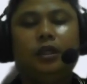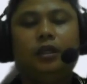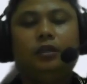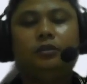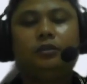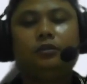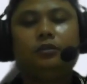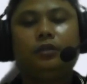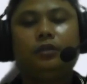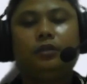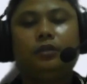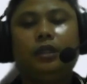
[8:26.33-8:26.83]

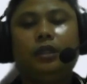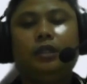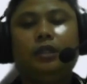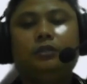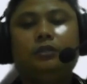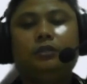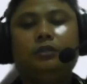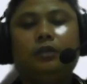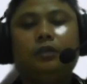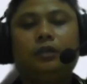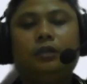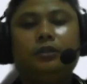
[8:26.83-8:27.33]
So
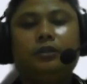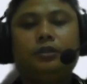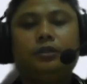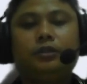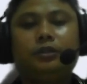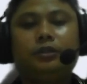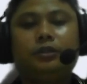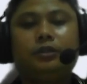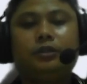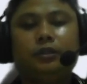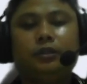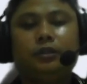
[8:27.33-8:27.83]

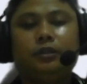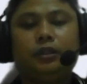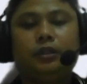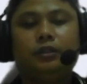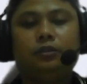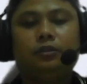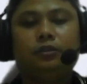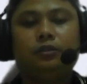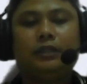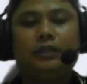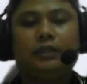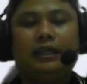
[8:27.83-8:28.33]

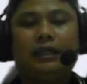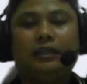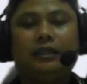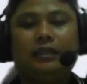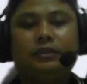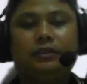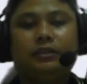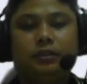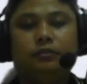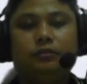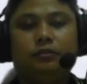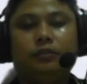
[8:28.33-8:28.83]
introduction,
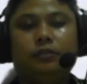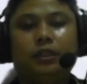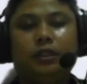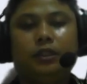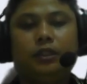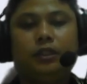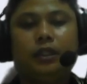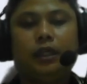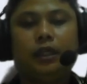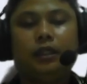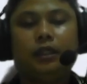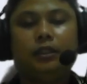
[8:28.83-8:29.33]
we
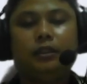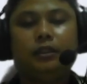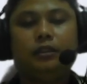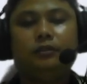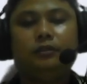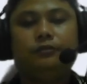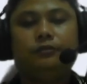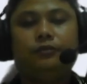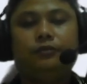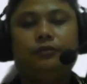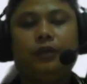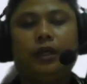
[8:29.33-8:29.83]
can
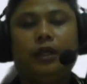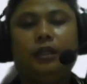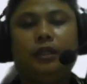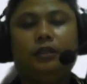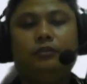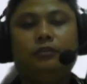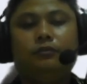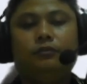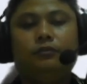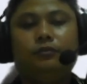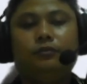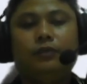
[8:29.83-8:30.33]

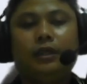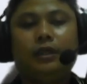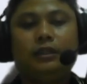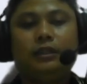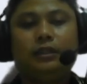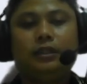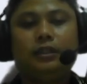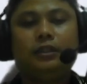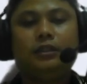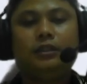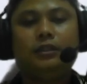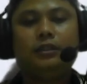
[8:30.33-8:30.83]
find what
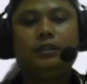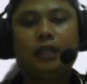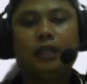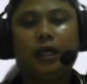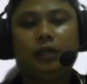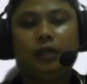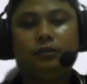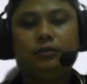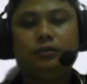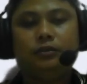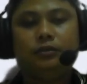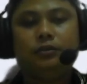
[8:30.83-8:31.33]
is
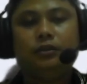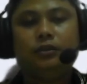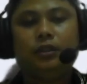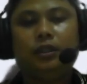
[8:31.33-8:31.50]
noun,